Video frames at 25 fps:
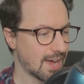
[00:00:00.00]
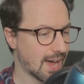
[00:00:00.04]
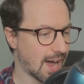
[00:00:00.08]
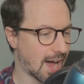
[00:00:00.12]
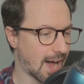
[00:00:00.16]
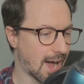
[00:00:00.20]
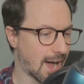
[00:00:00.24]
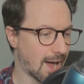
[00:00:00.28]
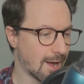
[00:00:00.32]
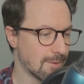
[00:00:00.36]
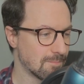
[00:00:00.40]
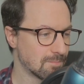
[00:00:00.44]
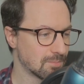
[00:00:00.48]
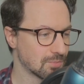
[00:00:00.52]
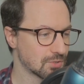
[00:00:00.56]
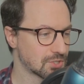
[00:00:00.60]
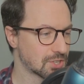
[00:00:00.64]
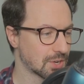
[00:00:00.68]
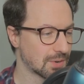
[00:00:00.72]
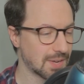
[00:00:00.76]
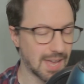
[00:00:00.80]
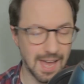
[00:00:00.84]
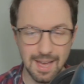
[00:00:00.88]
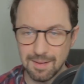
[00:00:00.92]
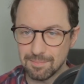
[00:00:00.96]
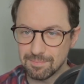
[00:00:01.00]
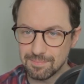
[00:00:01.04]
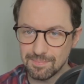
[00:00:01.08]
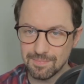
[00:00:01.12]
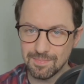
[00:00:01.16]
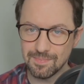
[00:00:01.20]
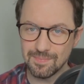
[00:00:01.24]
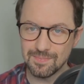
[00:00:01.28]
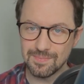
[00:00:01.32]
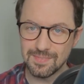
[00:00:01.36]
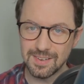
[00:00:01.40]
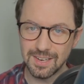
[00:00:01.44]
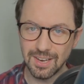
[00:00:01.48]
So yeah,
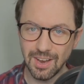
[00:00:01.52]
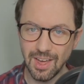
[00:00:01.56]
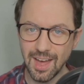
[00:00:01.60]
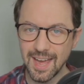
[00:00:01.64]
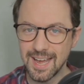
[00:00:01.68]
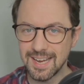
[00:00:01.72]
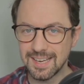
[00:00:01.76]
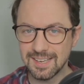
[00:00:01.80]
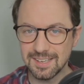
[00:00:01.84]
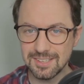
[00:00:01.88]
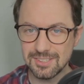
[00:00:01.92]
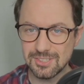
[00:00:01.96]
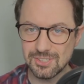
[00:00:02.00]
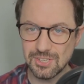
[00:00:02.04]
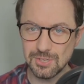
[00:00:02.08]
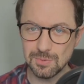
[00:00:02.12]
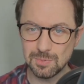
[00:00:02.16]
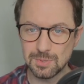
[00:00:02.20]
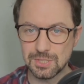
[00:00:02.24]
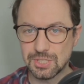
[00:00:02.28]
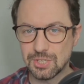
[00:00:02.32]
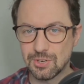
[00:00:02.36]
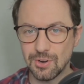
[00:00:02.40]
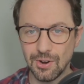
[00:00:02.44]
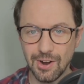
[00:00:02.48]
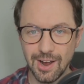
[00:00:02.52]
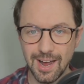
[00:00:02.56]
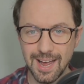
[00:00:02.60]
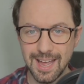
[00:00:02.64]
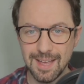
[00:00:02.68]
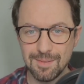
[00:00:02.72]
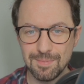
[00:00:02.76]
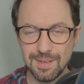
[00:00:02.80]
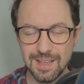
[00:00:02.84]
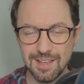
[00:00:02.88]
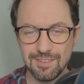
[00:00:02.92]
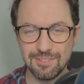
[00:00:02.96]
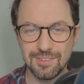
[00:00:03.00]
like,
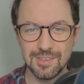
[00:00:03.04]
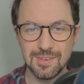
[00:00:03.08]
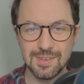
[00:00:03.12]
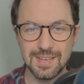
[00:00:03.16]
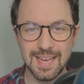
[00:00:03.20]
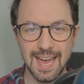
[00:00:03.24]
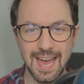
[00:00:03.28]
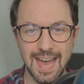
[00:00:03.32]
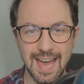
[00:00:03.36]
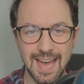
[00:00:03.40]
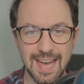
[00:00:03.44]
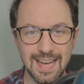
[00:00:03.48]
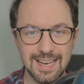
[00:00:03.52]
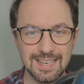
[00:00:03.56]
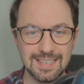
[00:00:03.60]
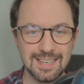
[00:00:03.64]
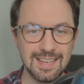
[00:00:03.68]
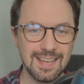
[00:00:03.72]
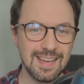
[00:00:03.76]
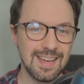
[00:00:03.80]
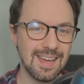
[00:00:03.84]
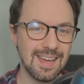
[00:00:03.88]
subscribe if you can,